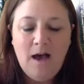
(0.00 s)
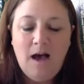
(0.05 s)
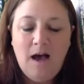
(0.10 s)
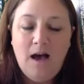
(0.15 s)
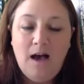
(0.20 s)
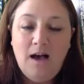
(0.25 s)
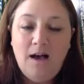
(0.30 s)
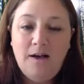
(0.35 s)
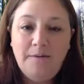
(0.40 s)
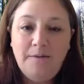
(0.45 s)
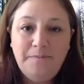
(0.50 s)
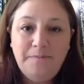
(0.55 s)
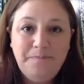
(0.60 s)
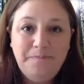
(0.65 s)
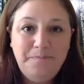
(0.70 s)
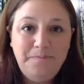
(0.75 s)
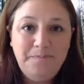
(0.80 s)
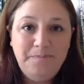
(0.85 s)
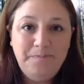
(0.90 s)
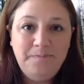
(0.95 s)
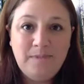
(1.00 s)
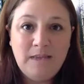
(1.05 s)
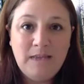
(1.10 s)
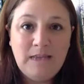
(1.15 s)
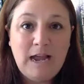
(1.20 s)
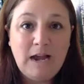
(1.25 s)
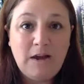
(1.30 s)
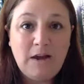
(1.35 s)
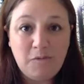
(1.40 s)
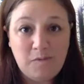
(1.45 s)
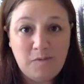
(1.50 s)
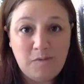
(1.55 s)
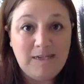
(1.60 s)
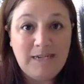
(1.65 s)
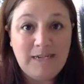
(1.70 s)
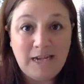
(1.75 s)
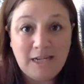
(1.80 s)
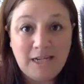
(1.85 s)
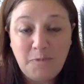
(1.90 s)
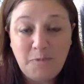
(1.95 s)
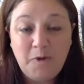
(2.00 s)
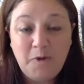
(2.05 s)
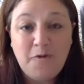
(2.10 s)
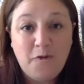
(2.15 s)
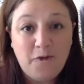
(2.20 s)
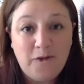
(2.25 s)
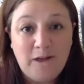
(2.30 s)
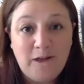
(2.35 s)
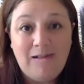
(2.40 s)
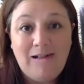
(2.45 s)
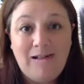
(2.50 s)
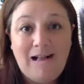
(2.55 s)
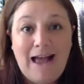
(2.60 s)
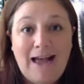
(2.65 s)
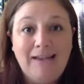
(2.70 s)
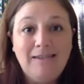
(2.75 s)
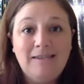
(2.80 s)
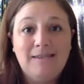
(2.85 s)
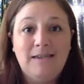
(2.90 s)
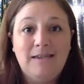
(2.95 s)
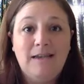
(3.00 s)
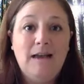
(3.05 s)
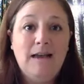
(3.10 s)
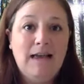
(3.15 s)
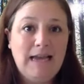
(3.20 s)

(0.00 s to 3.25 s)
Now, the textbook for the class,